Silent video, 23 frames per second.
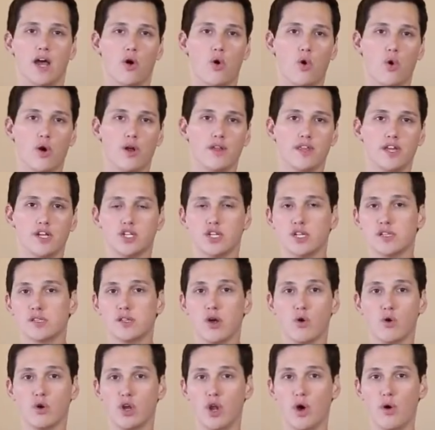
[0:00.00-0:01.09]
or they just
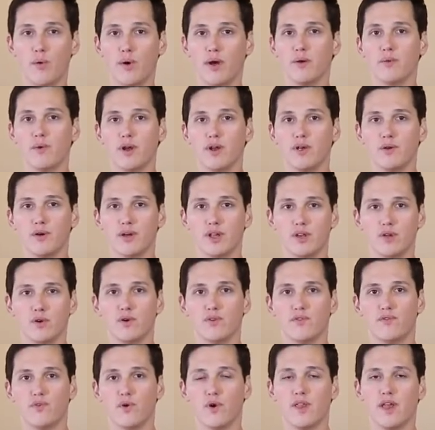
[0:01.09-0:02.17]
don't know anyone who can
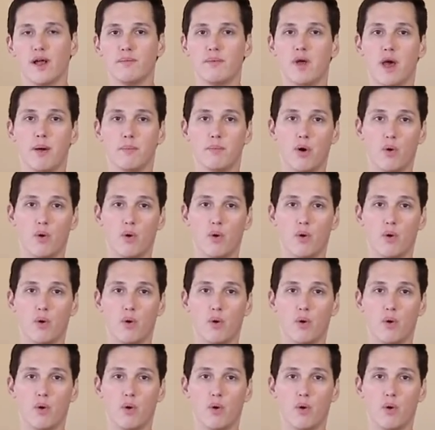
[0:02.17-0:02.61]
do it for them.